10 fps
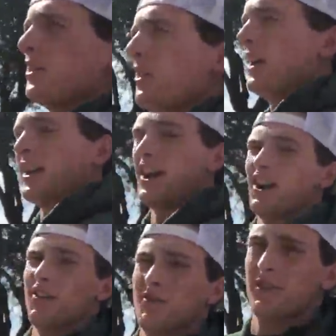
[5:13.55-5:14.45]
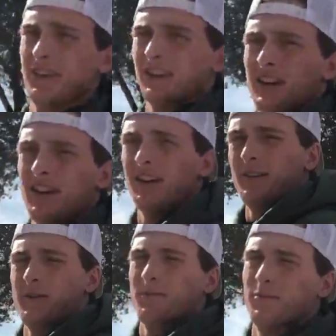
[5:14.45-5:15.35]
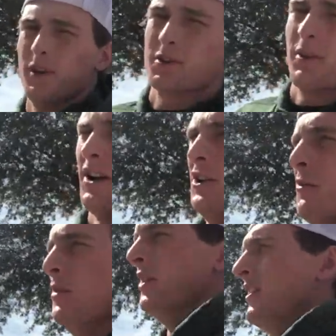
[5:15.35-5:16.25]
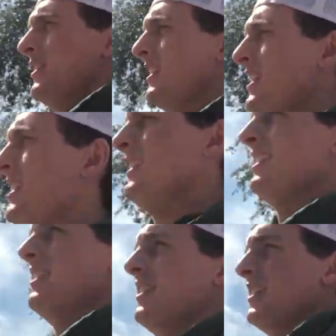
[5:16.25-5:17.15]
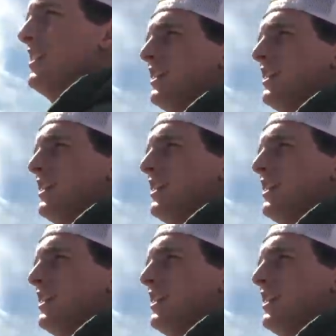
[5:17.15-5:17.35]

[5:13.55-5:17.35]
go hang out, mess around a little bit, and then